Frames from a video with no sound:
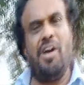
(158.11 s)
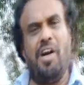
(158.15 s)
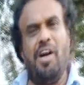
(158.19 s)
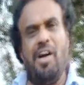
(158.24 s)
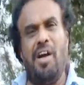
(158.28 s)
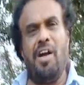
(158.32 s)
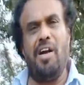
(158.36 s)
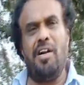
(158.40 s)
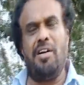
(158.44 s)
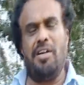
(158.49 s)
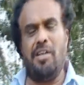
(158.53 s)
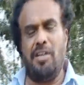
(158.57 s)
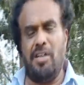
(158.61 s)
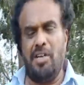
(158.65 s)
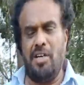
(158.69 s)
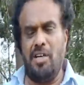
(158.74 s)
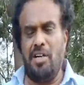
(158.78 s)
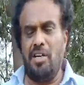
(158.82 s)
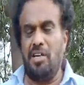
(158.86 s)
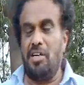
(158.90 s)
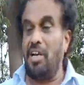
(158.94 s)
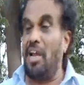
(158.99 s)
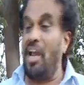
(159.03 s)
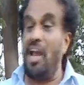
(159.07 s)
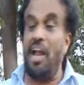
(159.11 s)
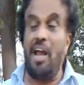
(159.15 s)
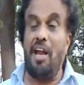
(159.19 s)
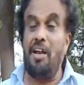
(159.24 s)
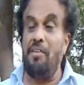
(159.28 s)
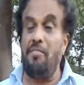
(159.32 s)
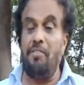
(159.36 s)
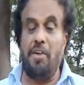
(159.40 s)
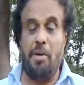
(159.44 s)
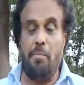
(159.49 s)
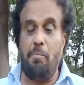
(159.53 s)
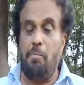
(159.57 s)
And uh,
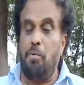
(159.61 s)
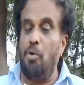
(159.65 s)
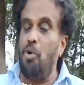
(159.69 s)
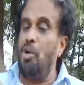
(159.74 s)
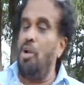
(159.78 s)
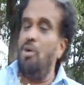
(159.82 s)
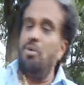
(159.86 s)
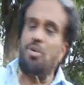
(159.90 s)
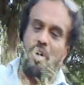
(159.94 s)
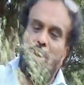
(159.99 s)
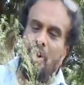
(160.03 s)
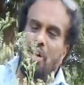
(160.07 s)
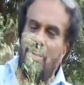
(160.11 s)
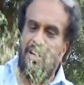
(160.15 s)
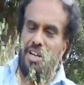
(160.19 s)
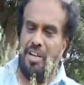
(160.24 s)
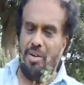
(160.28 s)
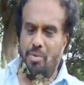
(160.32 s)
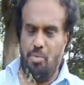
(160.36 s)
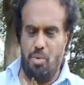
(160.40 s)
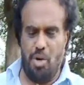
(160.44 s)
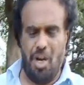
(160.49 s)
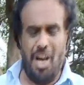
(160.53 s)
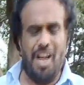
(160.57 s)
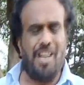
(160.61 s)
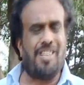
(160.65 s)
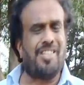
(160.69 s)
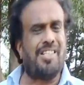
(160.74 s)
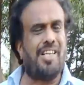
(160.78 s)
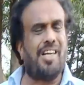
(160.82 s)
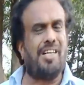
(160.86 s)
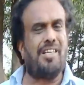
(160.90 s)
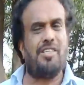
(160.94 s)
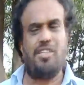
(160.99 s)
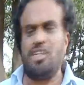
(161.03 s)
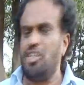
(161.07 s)
can we pull out all the
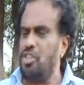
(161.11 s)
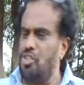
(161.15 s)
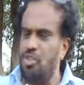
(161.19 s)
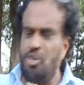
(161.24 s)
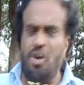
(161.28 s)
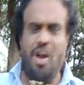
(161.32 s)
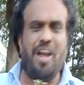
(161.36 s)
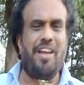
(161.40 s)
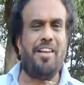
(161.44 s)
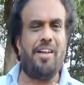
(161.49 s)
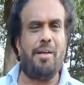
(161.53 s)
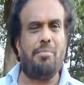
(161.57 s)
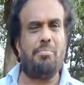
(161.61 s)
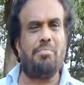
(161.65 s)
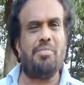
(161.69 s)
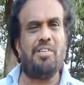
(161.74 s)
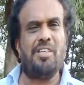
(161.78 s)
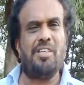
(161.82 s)
weeds and destroy them?